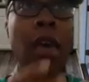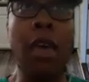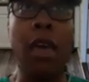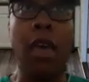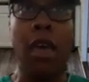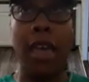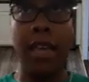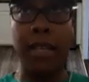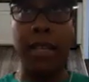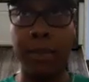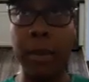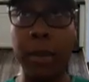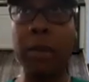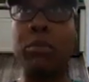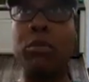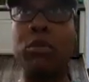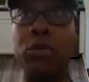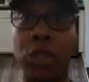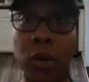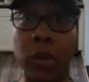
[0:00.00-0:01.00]
as
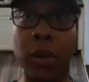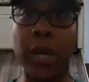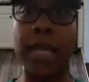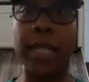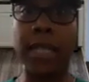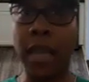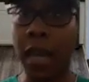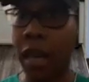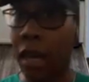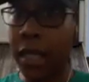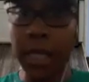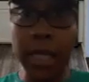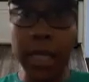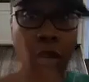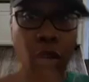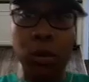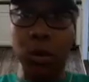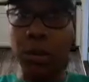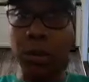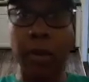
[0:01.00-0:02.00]
people donate to us, it
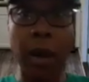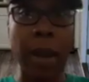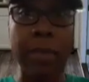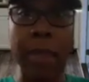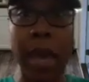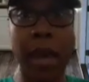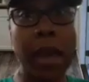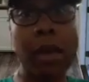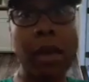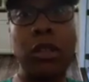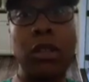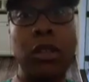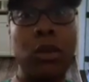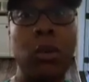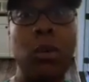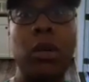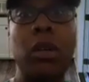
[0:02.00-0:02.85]
goes right back out the door.